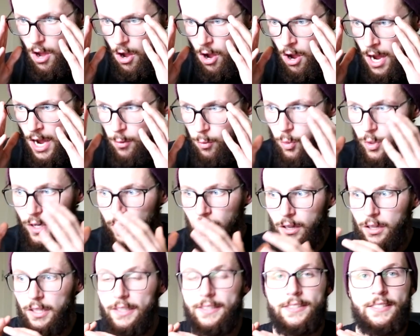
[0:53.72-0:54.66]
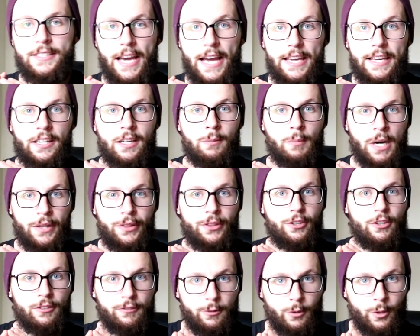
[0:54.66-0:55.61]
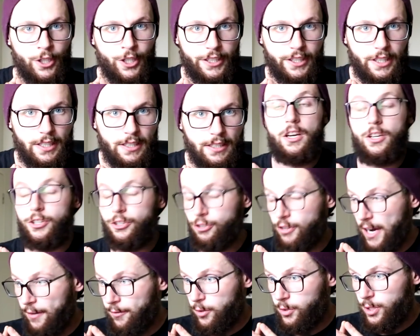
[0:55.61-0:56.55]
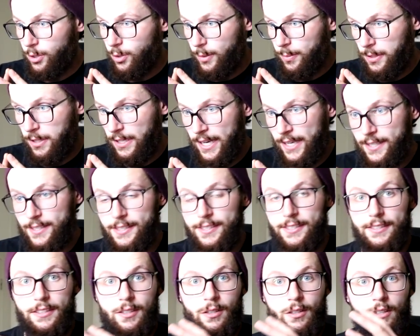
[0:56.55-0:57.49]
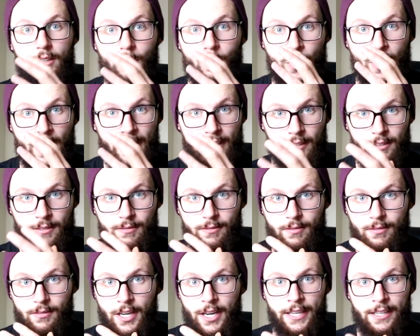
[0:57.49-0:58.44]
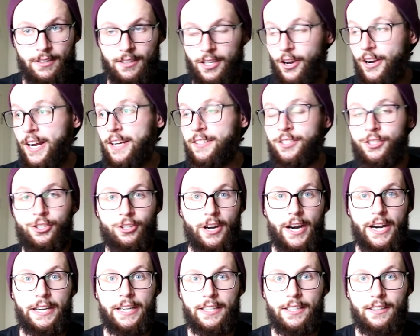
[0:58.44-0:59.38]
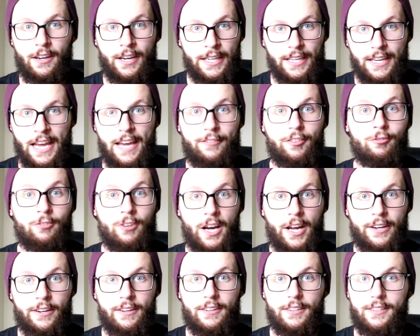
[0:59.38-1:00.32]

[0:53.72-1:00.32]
I will take a month off work, travel to a place where I can I can go down to training, I can have a run,